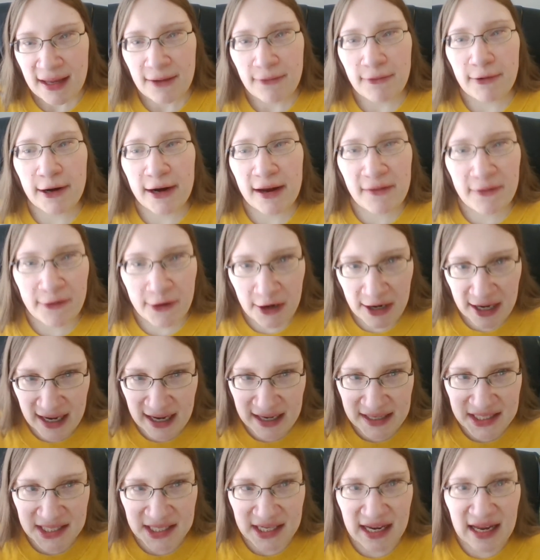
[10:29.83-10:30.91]
wherever
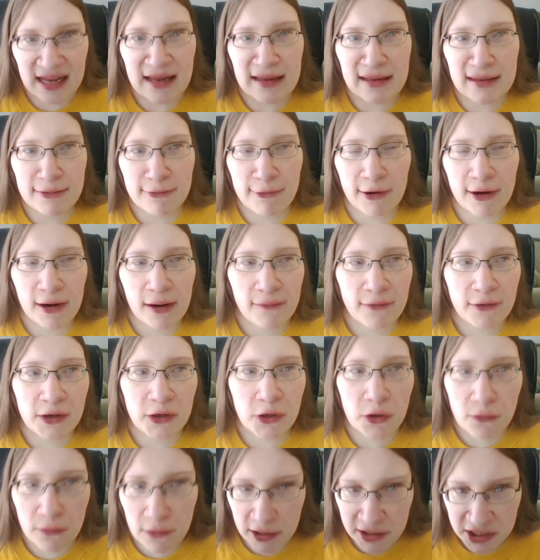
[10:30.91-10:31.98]
it is, wherever
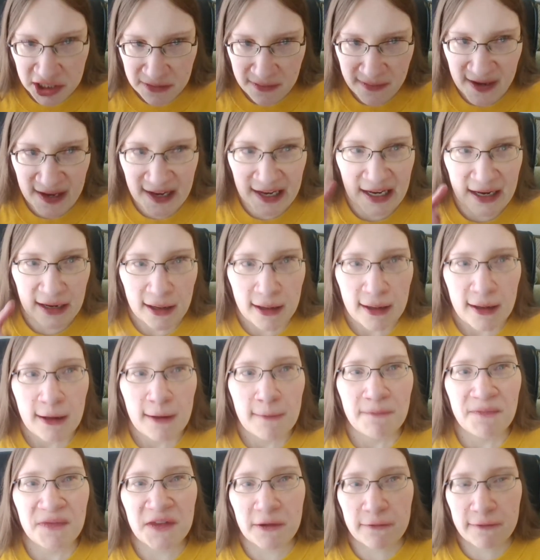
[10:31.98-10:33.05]
you want to be.
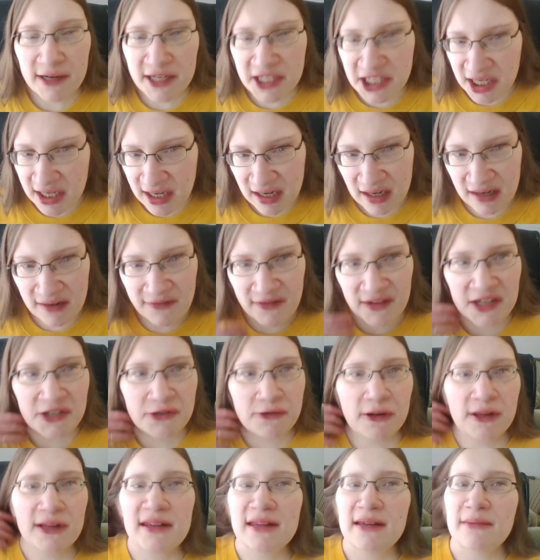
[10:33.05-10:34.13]
The rigid
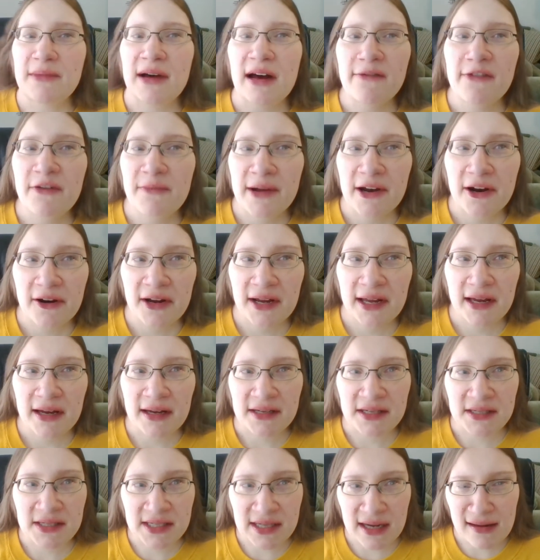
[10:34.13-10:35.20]
individualism of
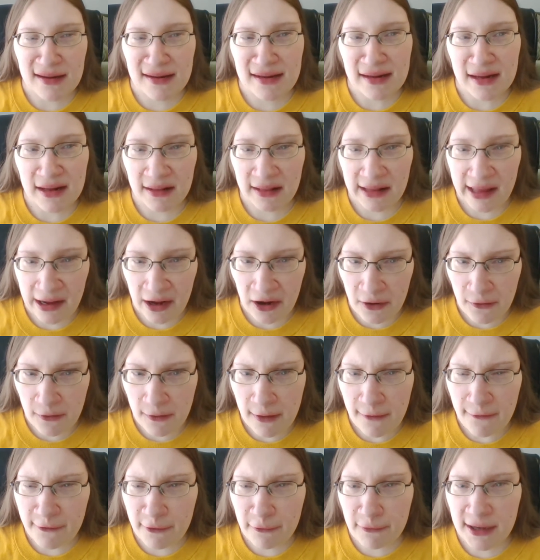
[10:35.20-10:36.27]
America does allow
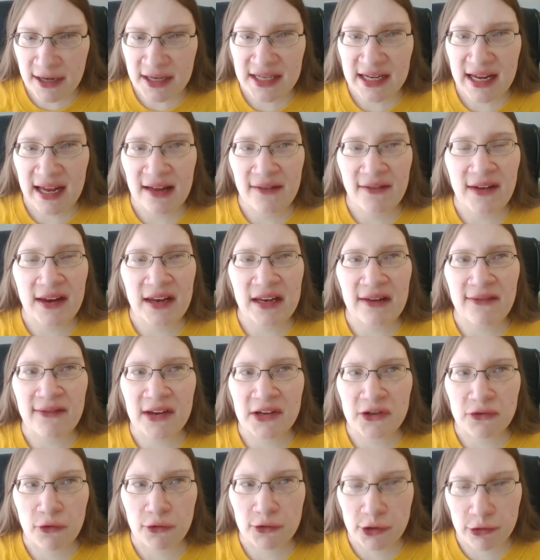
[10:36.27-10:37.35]
for one to have
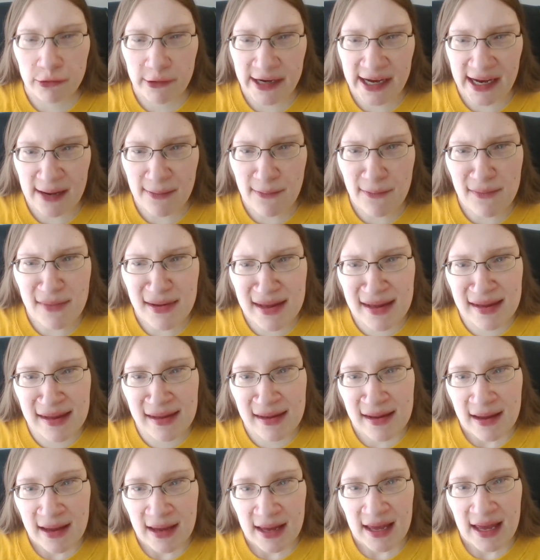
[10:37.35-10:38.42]
individual dreams,
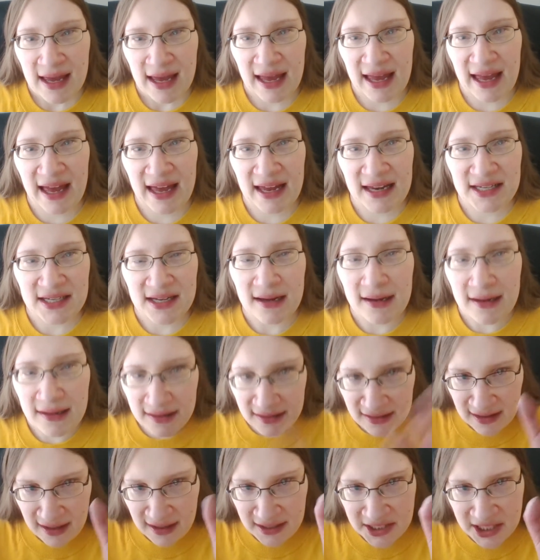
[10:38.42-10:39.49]
and
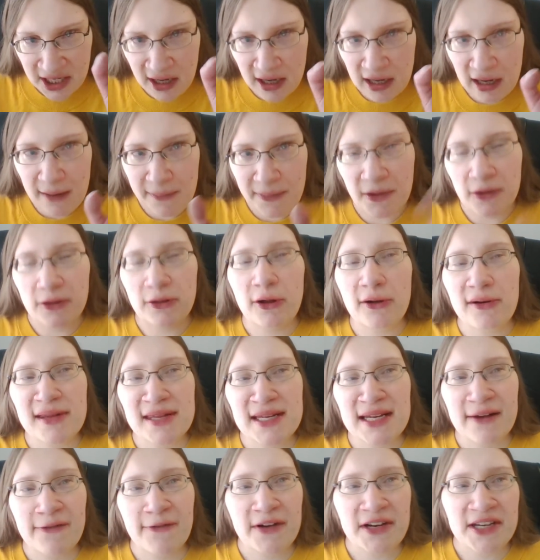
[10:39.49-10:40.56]
the top looks
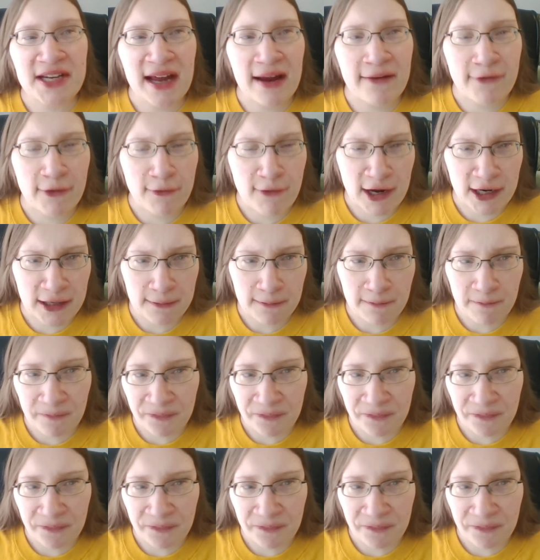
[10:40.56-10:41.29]
different to everyone.